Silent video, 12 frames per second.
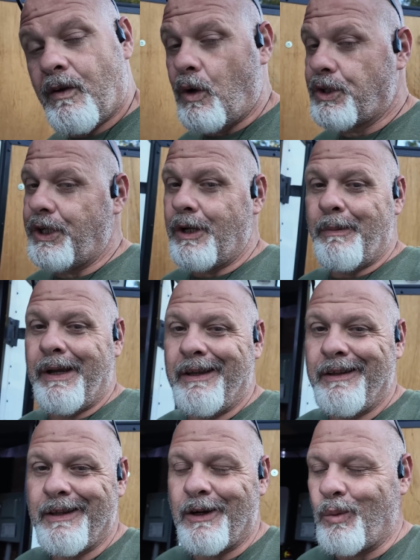Of course, you know
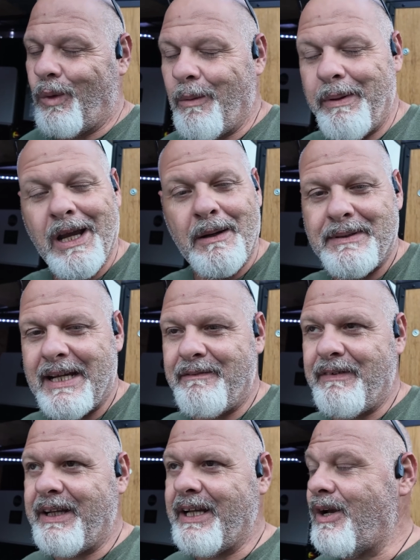me. There will be
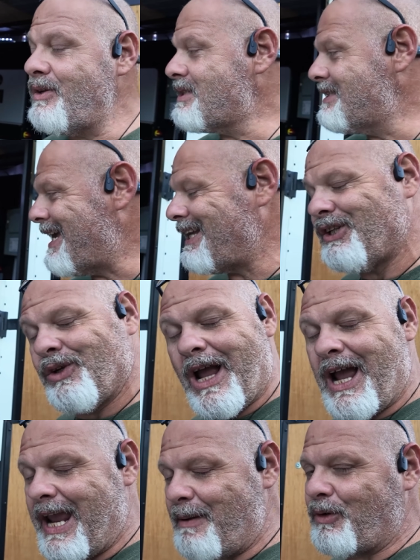update videos because I do.
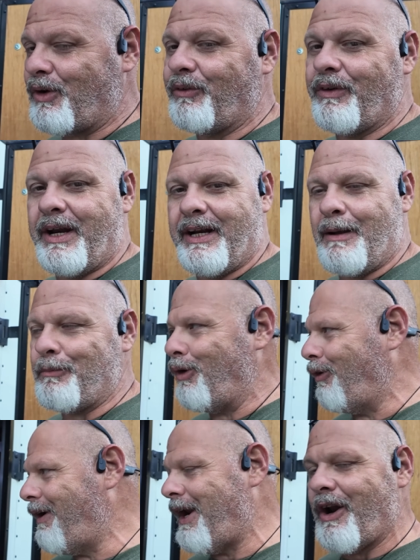I am going to run it. I'm
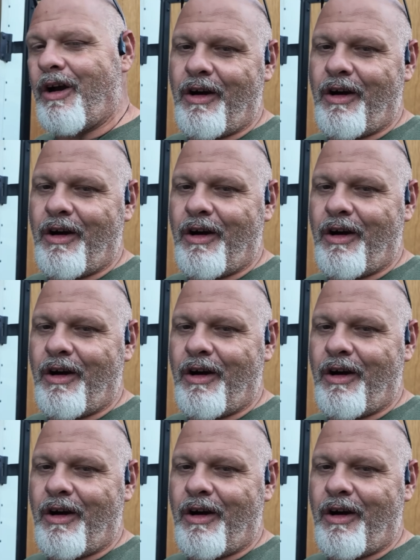going to run it